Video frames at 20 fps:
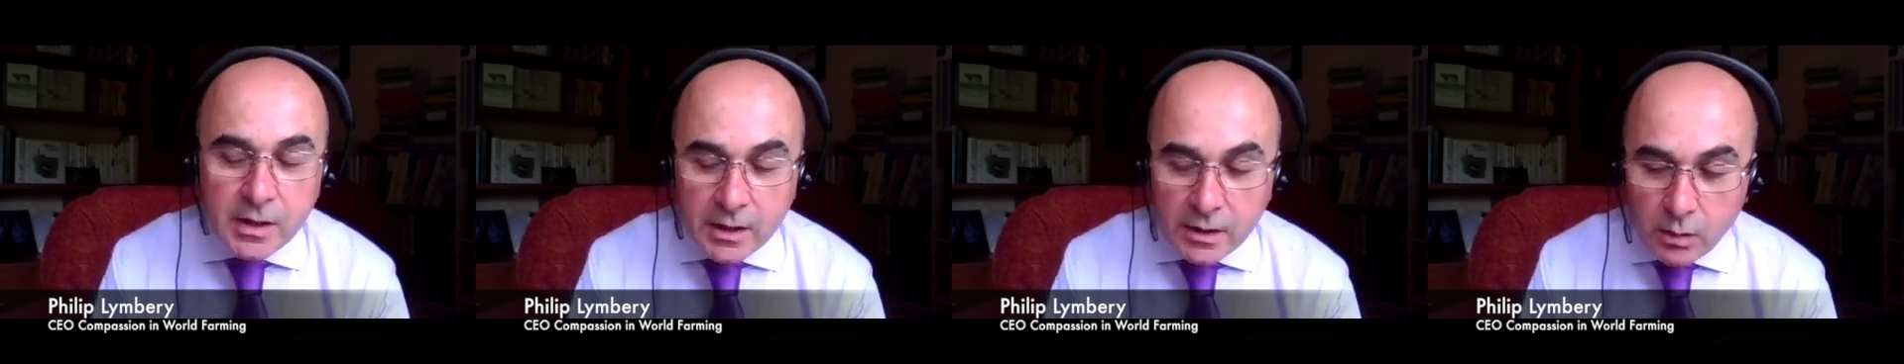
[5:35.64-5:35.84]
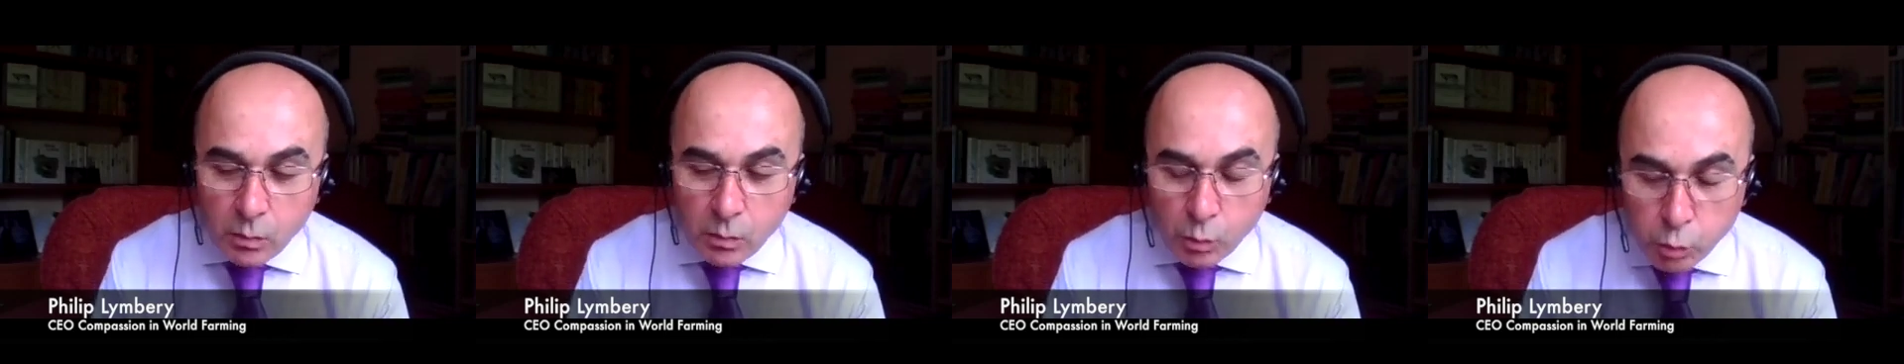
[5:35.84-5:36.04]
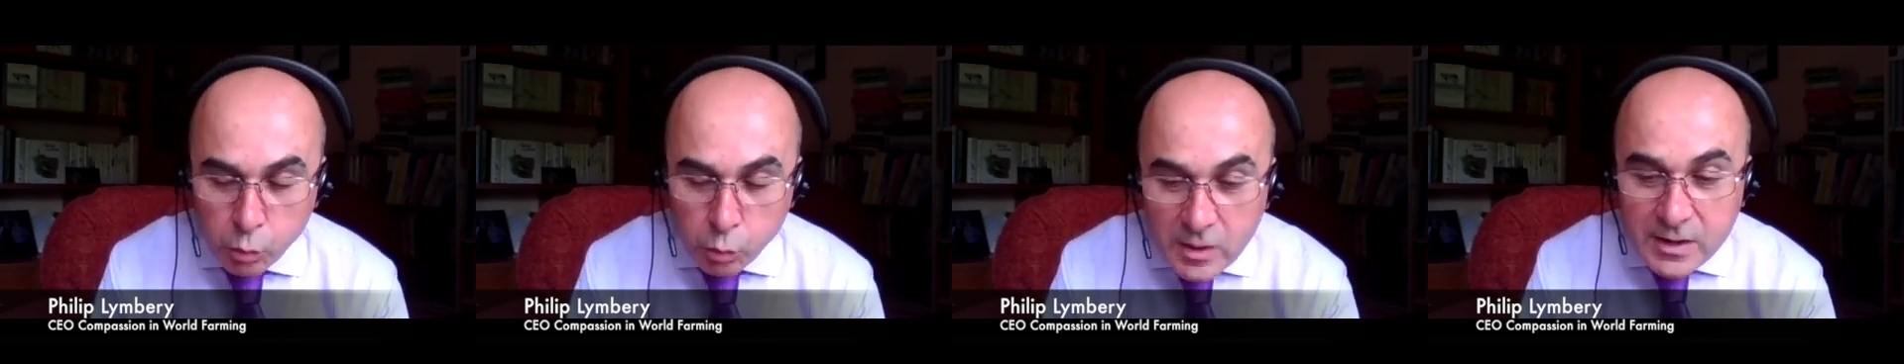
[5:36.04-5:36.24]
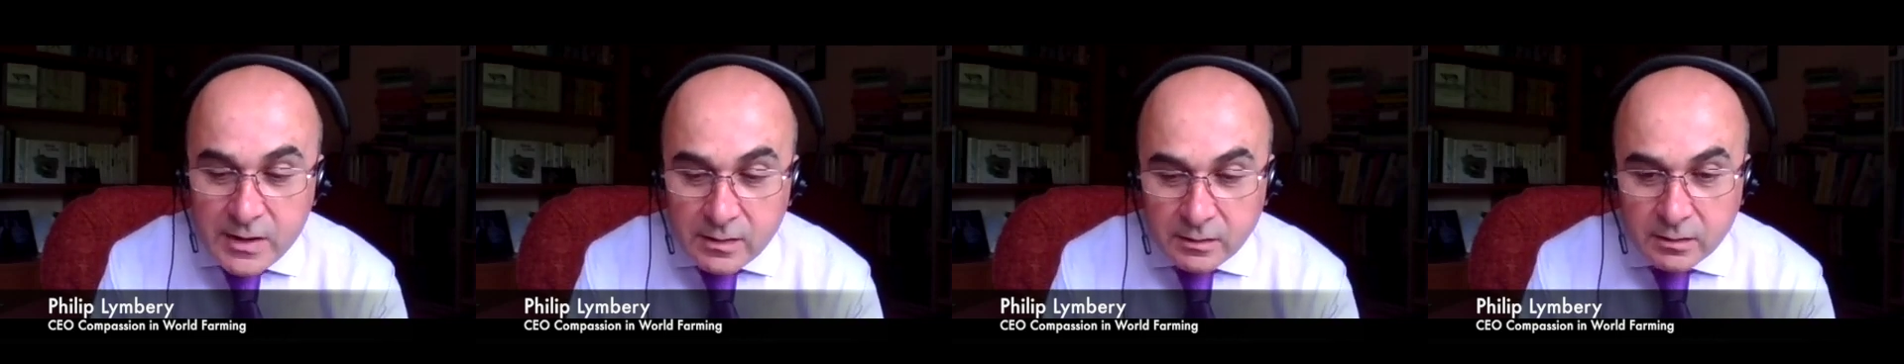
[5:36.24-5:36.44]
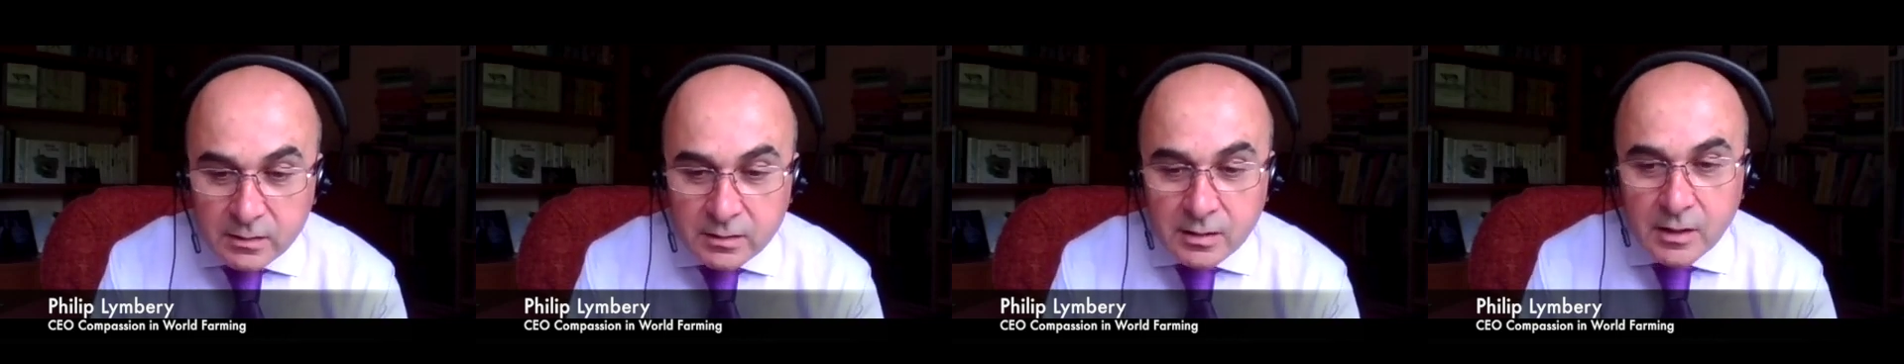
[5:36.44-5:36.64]

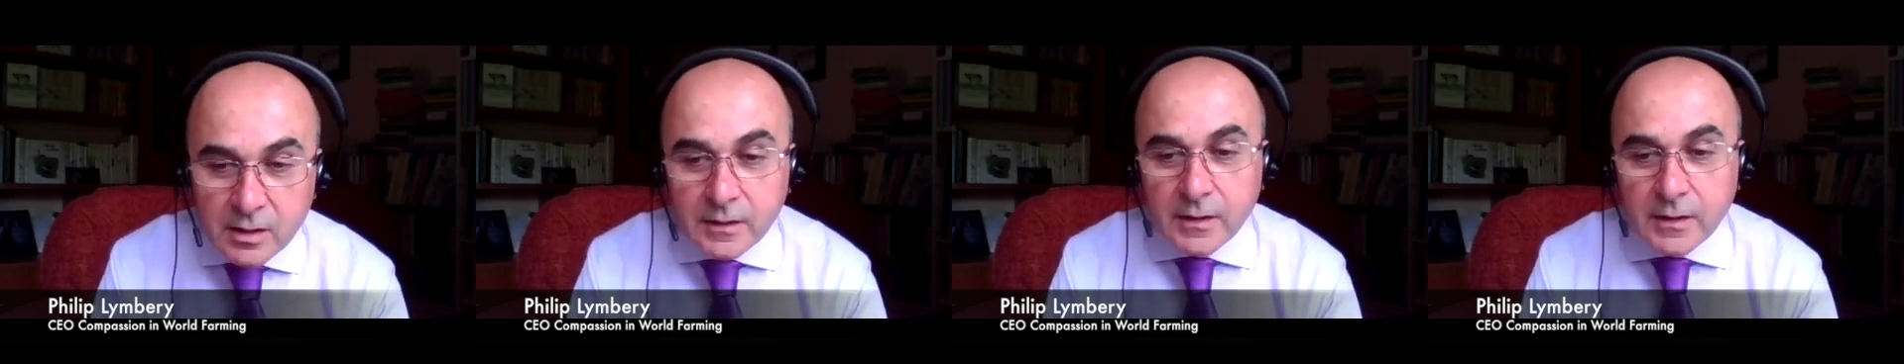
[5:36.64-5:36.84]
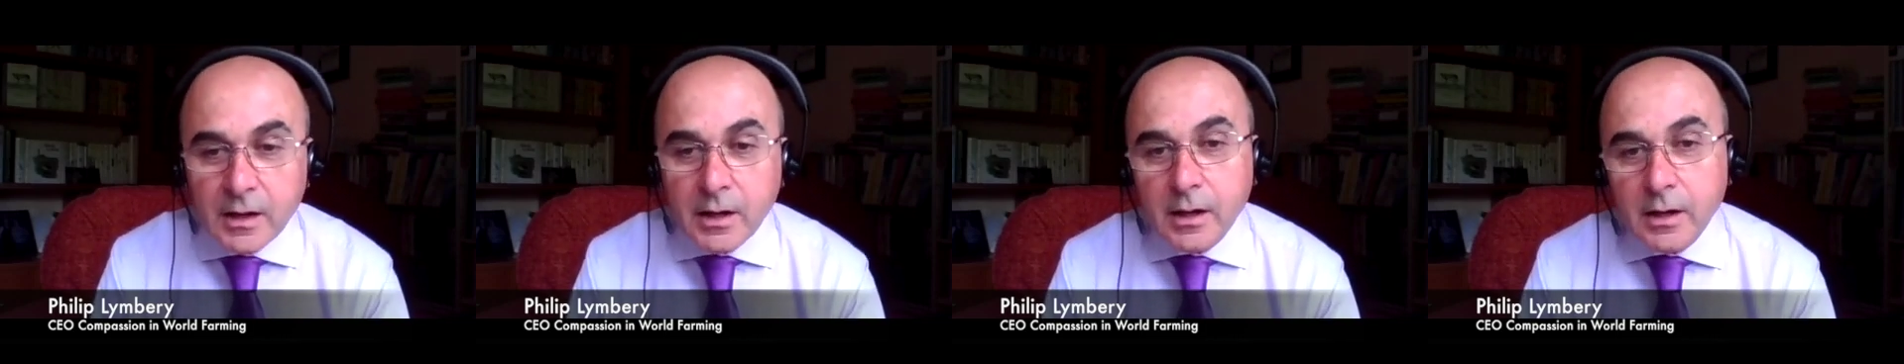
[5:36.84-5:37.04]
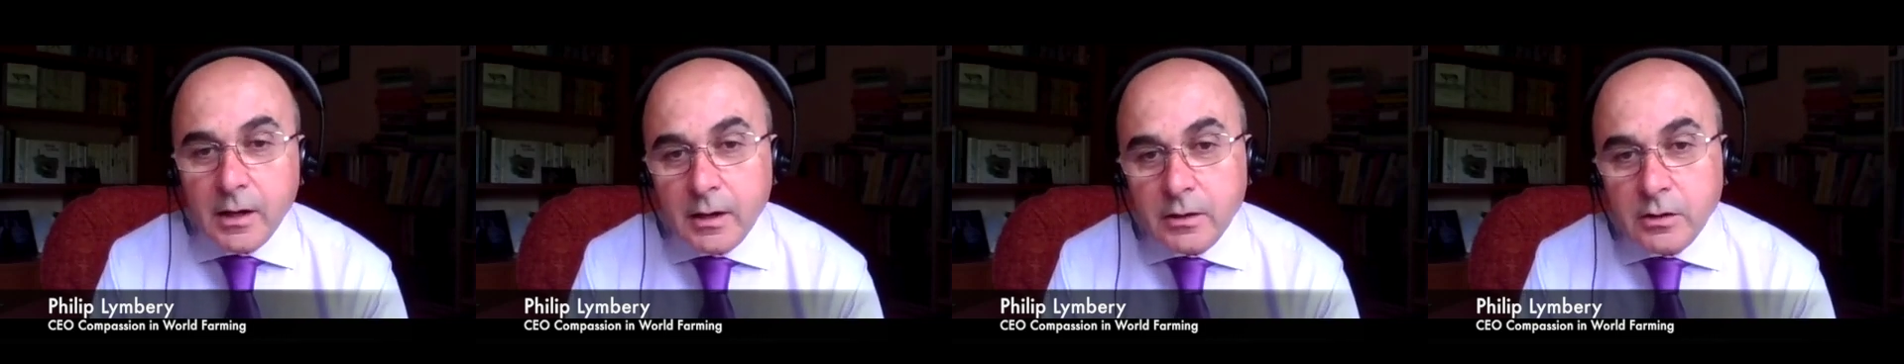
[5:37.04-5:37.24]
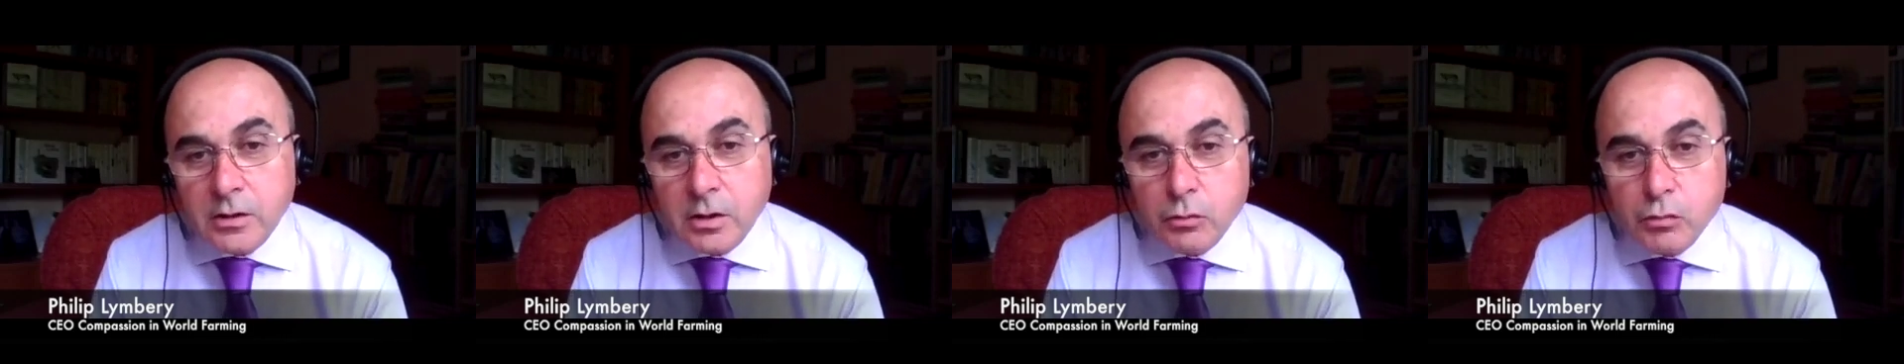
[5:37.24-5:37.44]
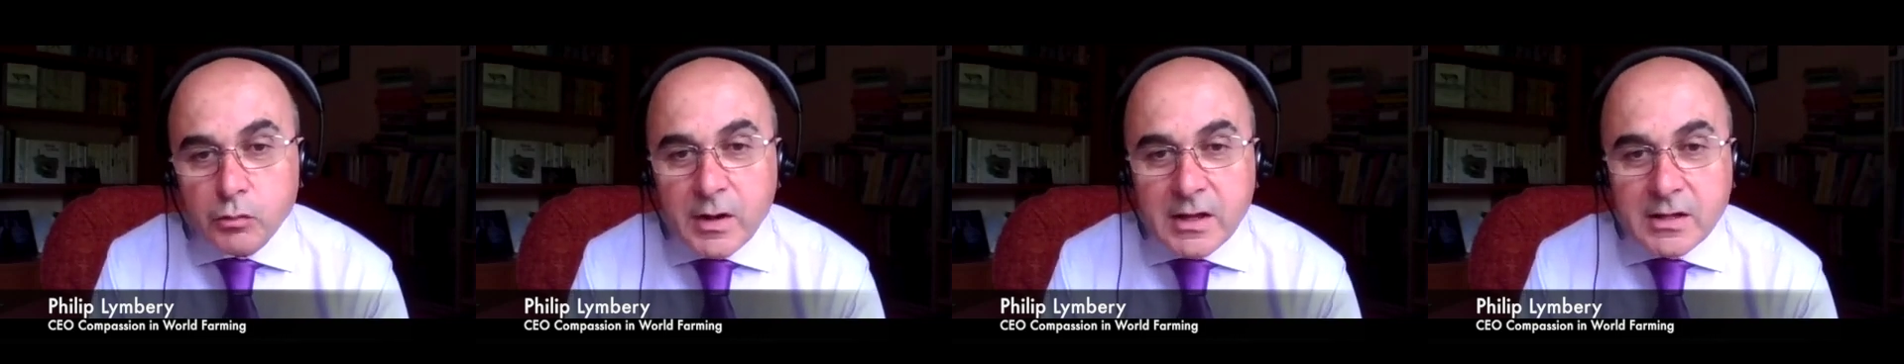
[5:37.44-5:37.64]
with
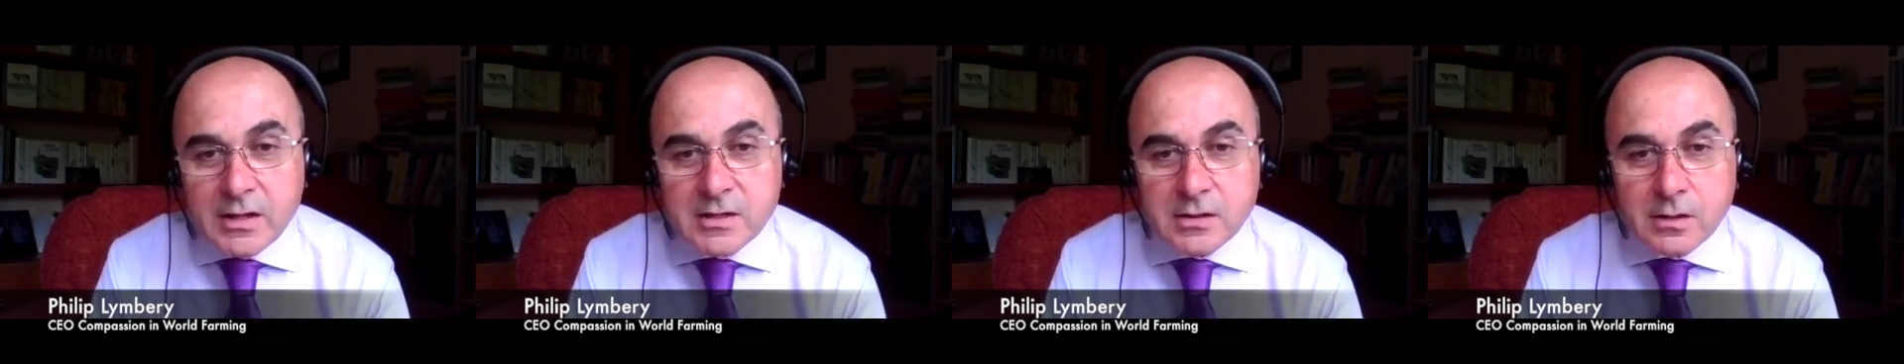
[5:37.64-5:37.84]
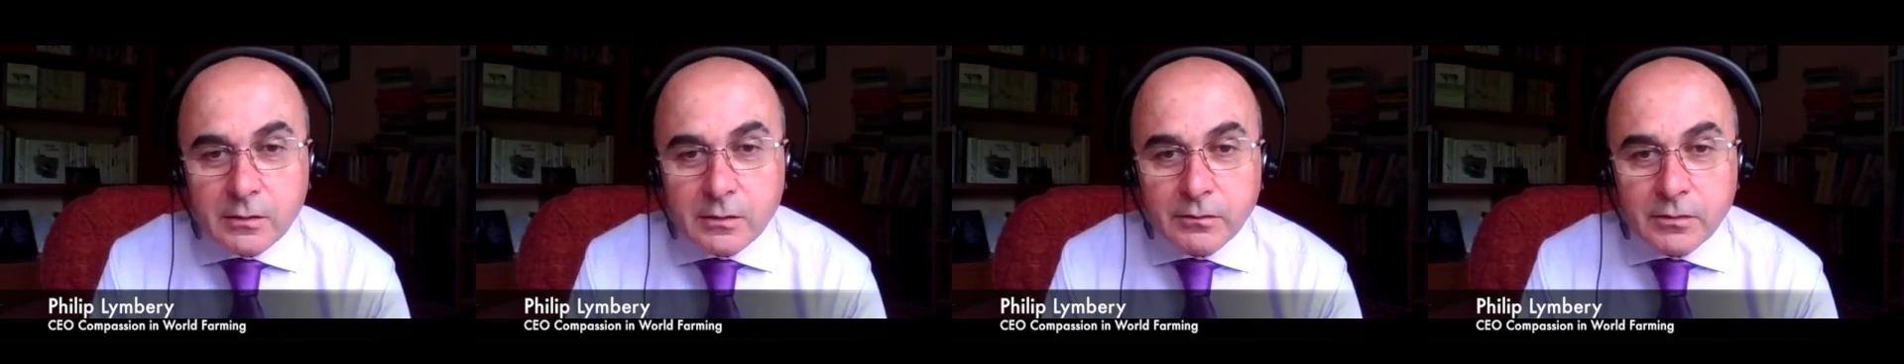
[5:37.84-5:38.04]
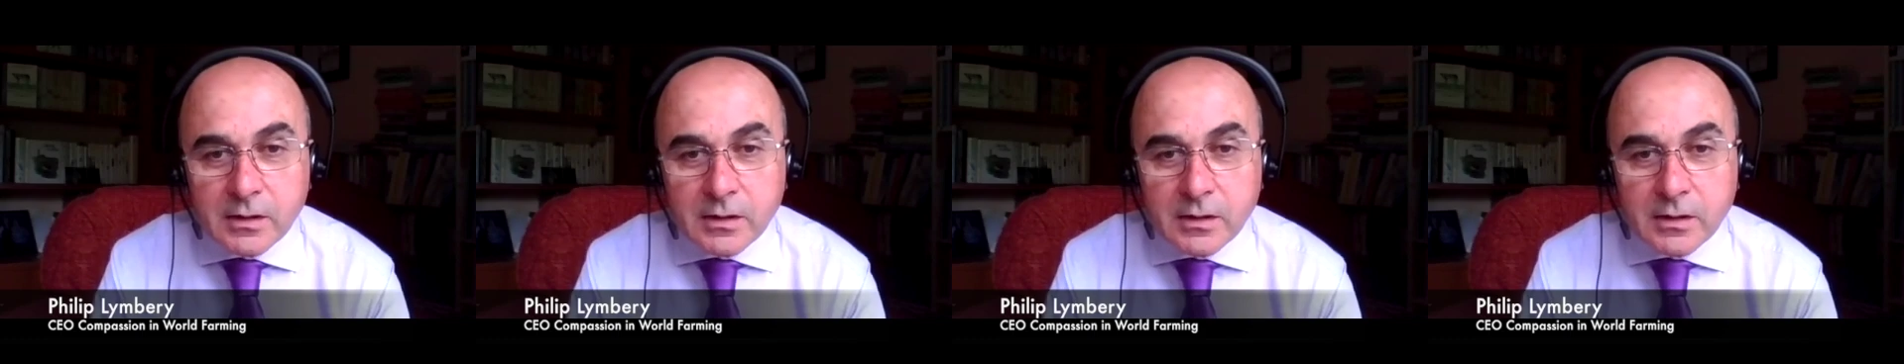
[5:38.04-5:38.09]
the rest of